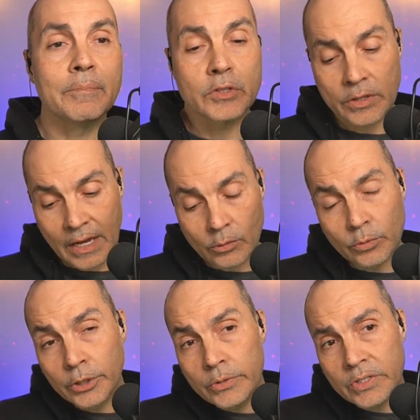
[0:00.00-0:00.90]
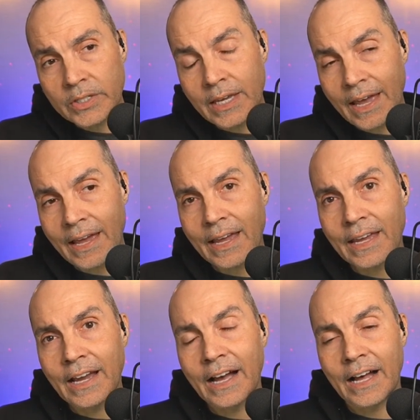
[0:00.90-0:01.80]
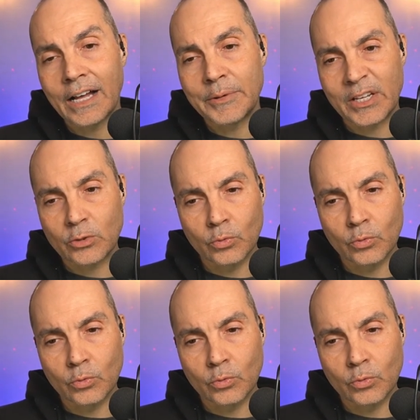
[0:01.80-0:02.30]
So that root CA, it's